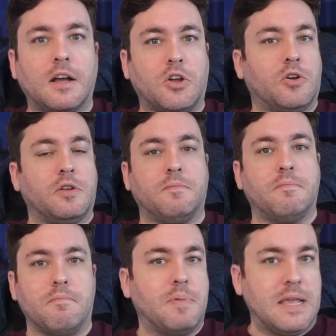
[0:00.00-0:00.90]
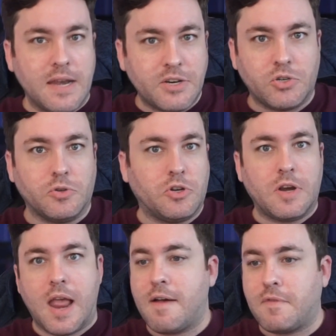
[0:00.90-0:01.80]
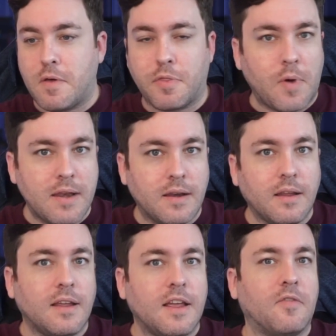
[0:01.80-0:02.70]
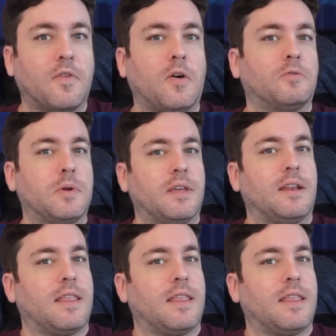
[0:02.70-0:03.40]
could be an issue, could have a threat involved with it.